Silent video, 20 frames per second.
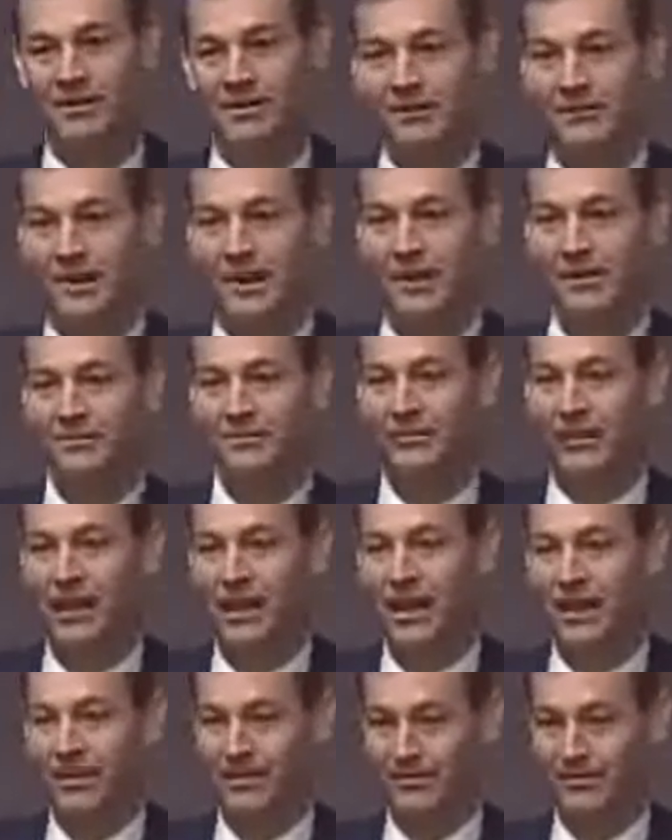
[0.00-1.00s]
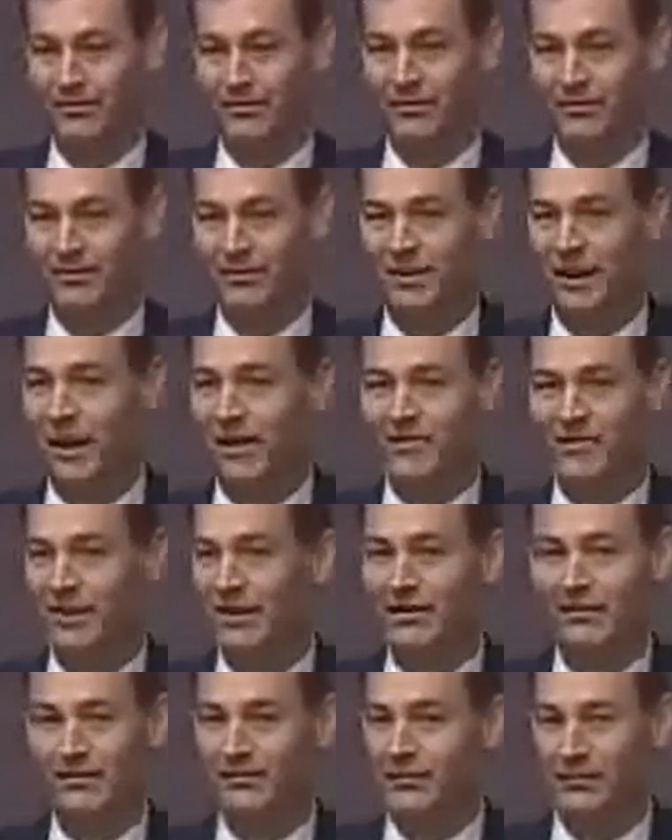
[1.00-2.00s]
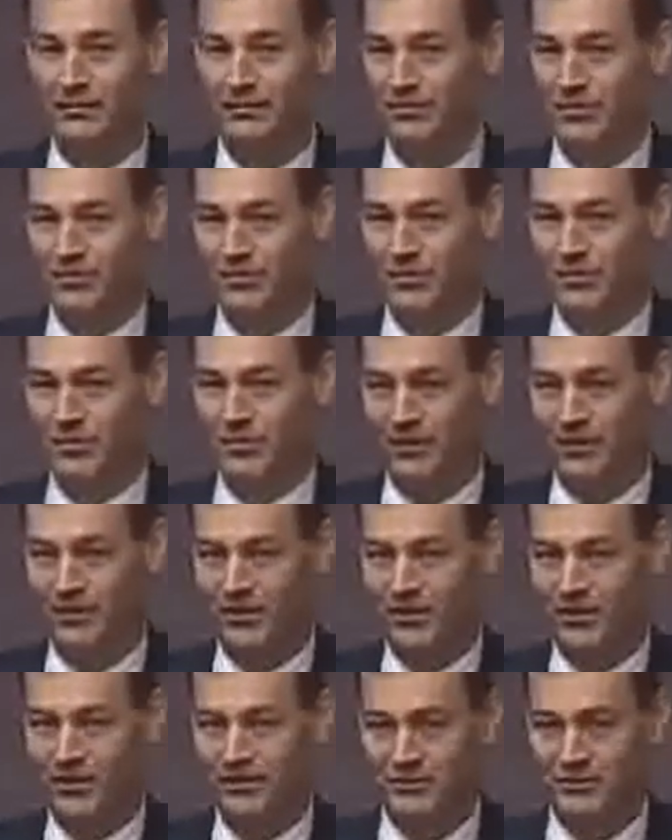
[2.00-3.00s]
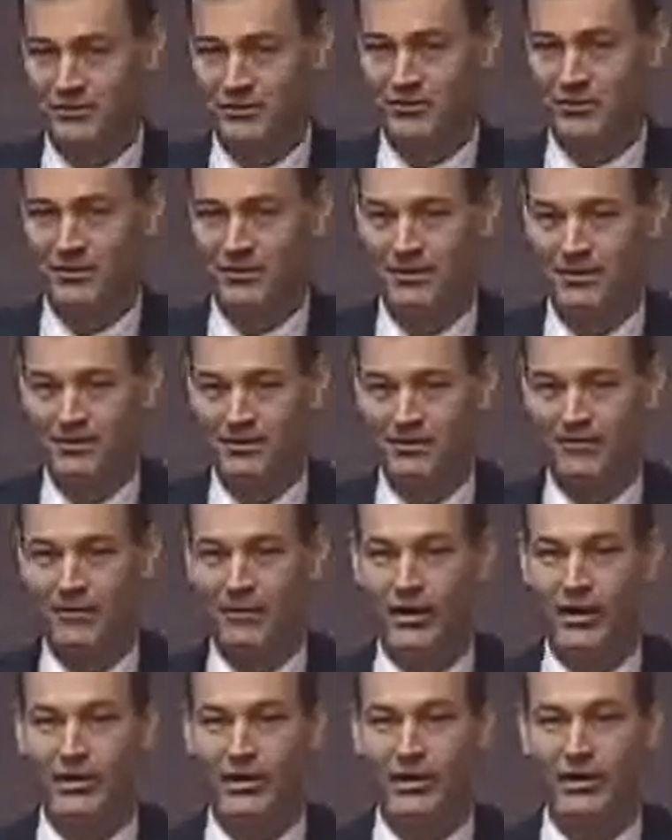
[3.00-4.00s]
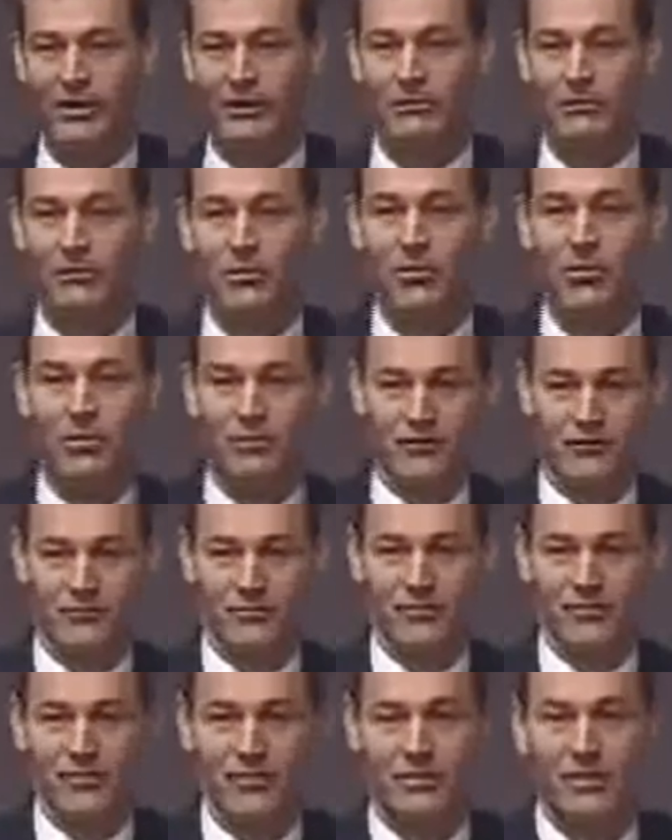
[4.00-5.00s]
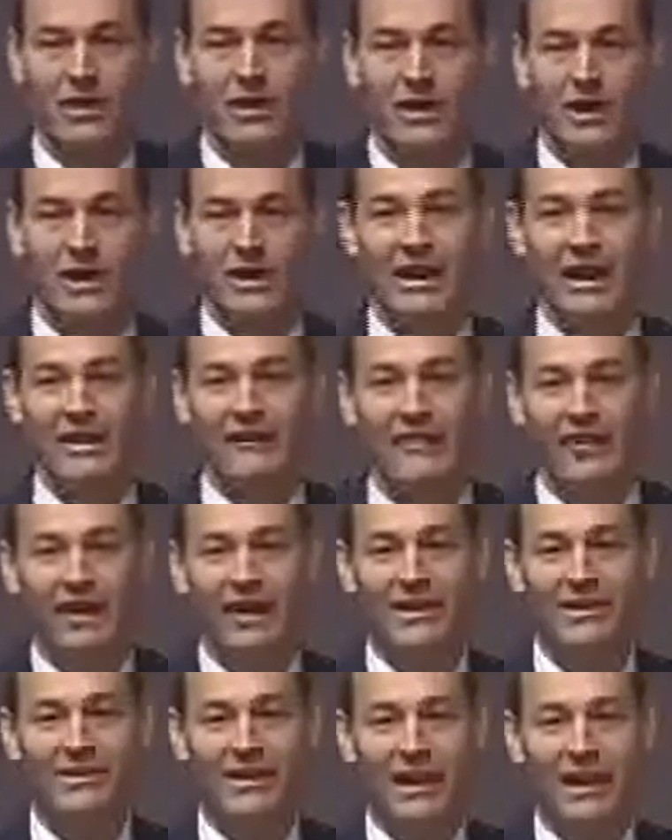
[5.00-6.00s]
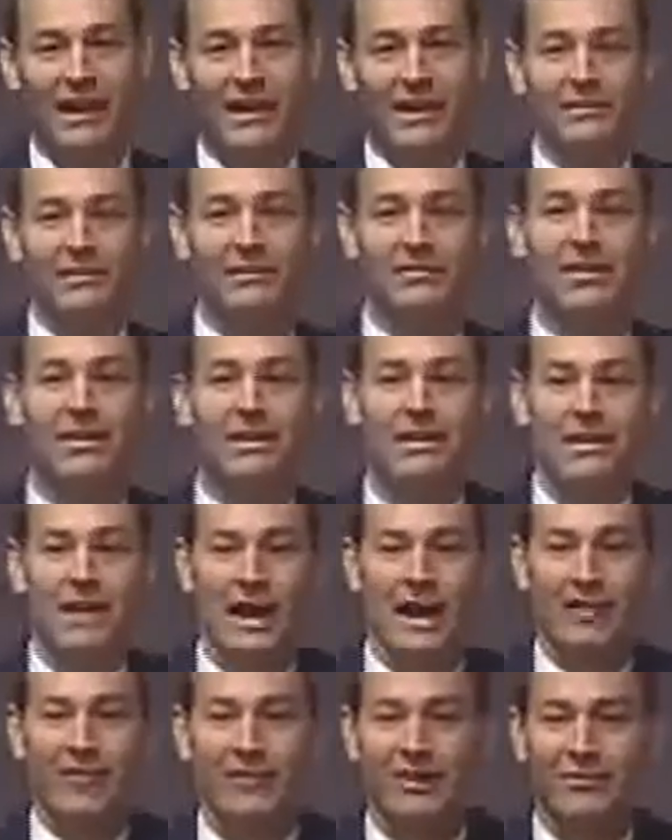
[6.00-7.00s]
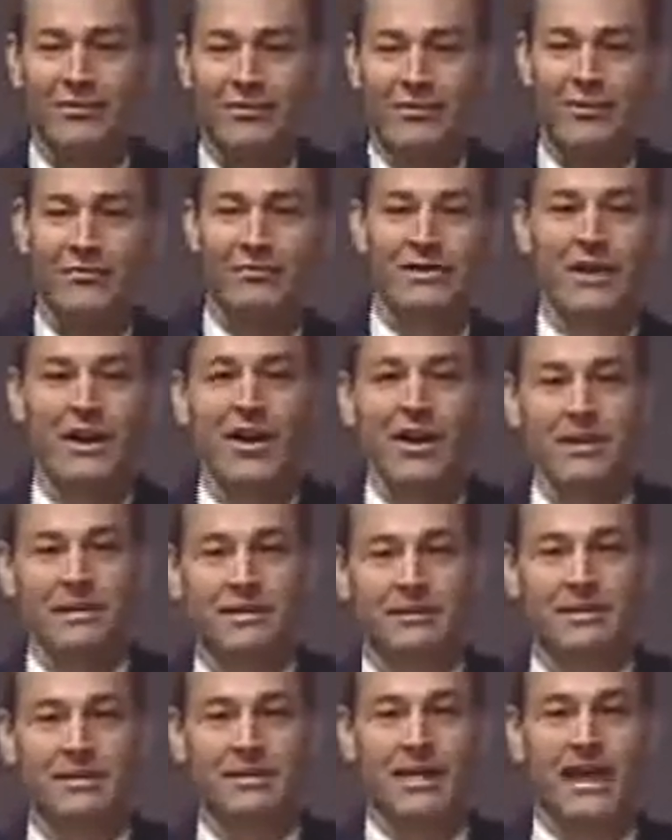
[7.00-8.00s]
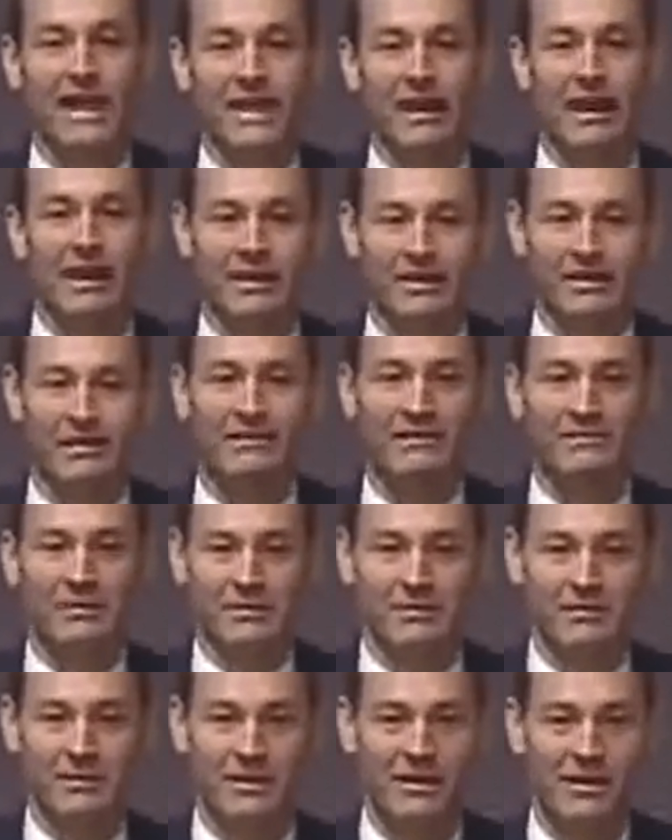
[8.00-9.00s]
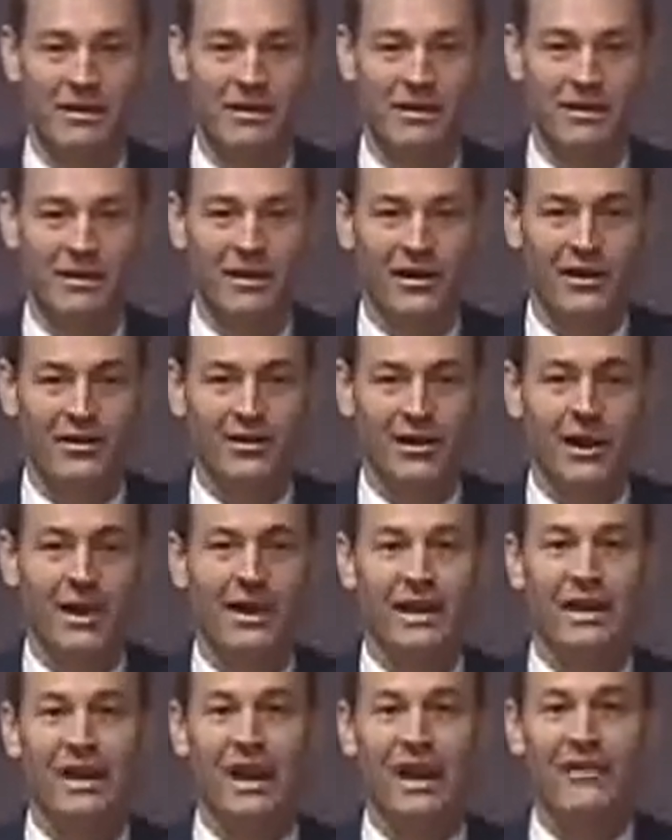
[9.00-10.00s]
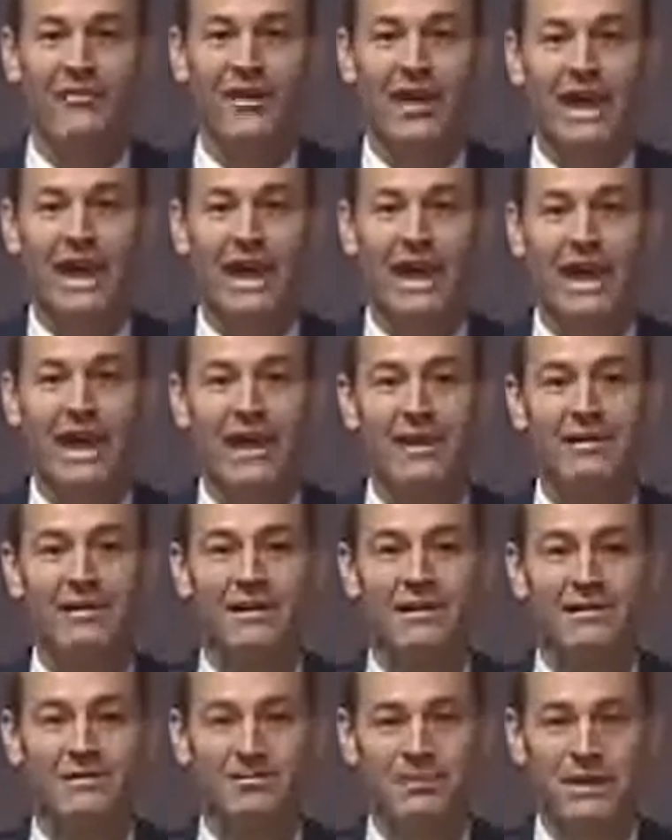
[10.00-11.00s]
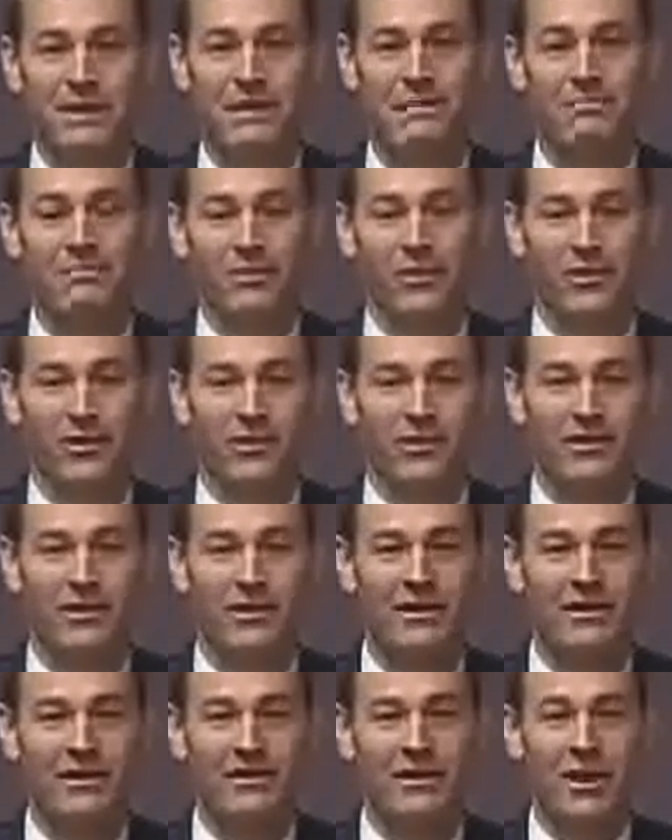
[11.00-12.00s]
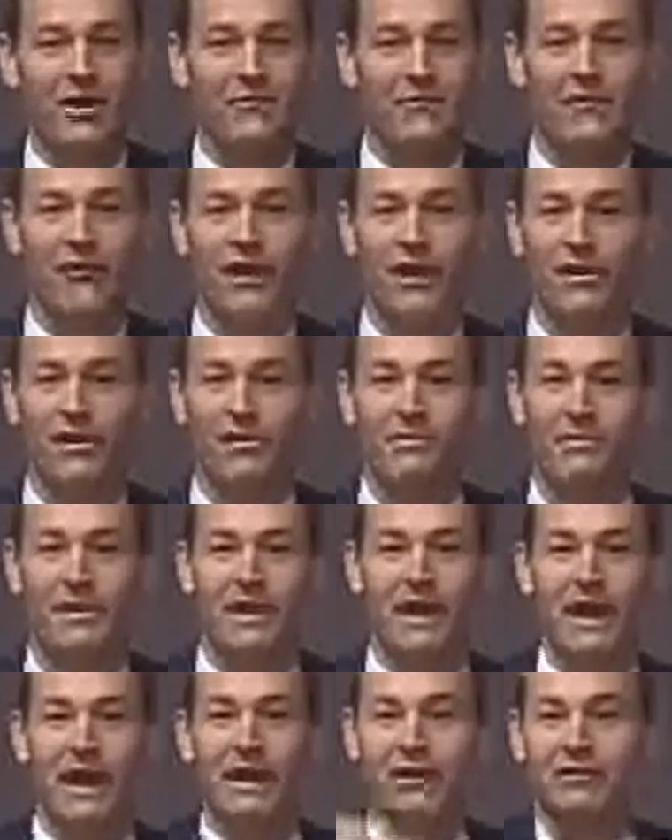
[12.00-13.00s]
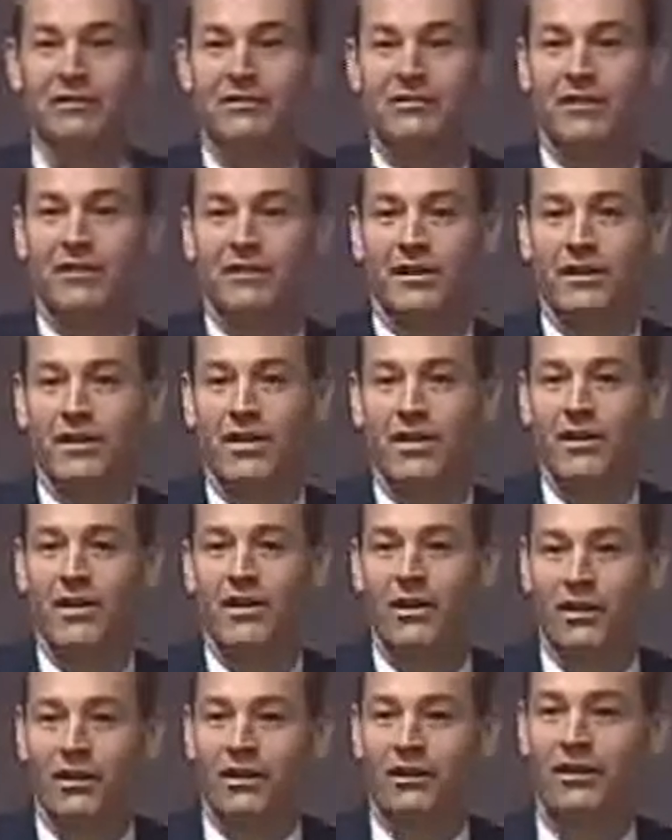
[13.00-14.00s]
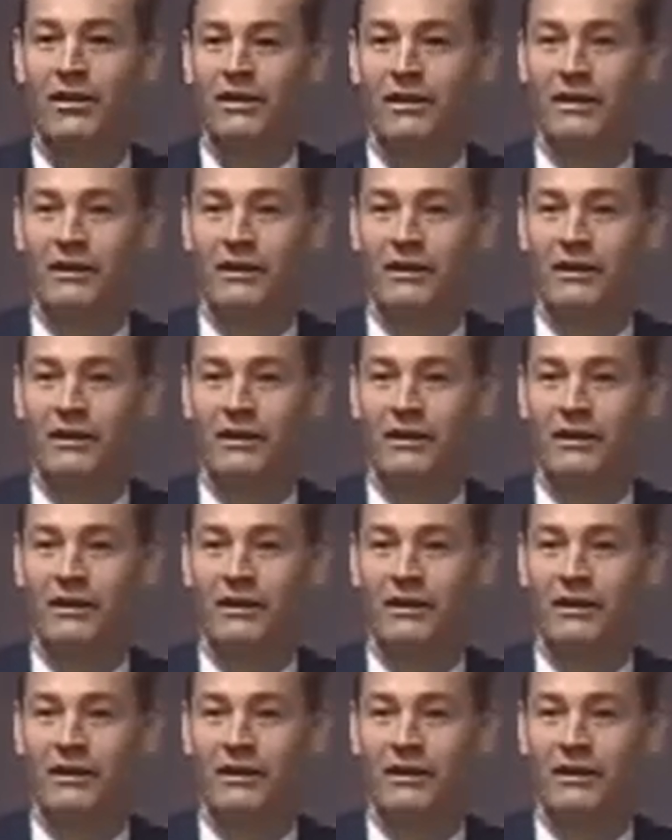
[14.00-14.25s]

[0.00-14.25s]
save lives, not the interventional cardiologist. Very important for you. And I've had guys, I've given this talk to lay audiences, okay, and I've had people follow me out to the car.